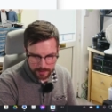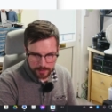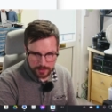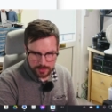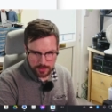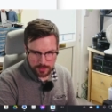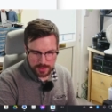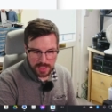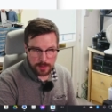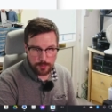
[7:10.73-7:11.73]
So the
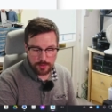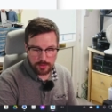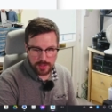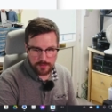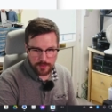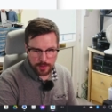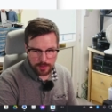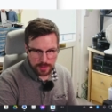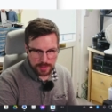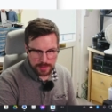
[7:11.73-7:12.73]
tab we're looking for
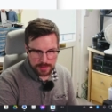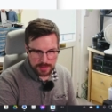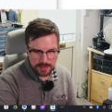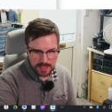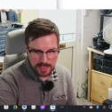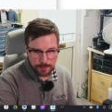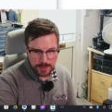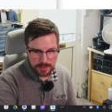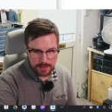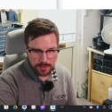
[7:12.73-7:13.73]
is
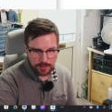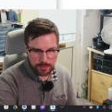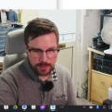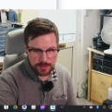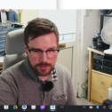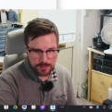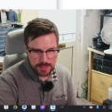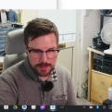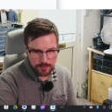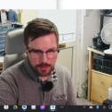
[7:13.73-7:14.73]

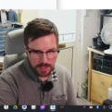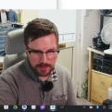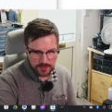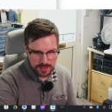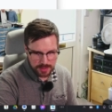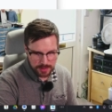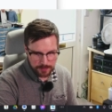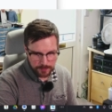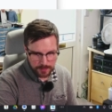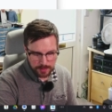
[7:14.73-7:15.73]
TB320FC.
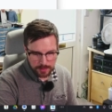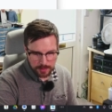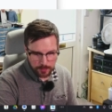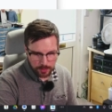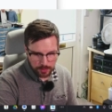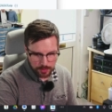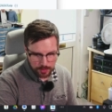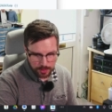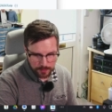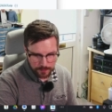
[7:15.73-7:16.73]
We're going to go
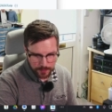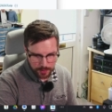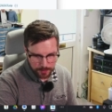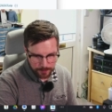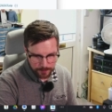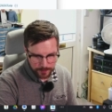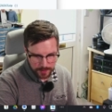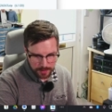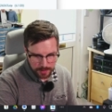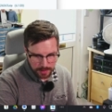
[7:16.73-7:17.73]
confirm.
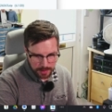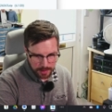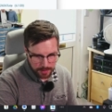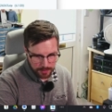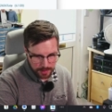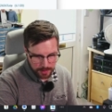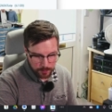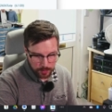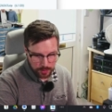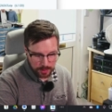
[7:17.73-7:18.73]
And then
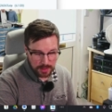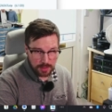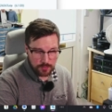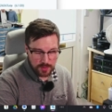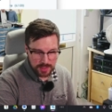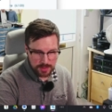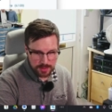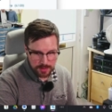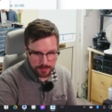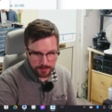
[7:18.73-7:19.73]
we'll click
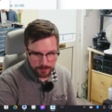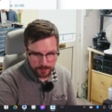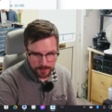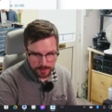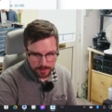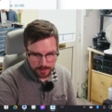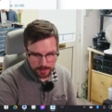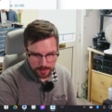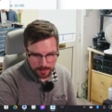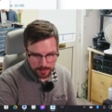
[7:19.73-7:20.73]
rescue,
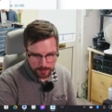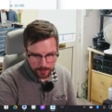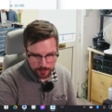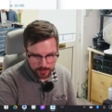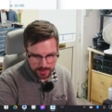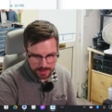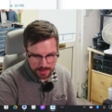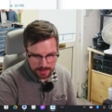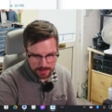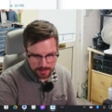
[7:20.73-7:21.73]
proceed,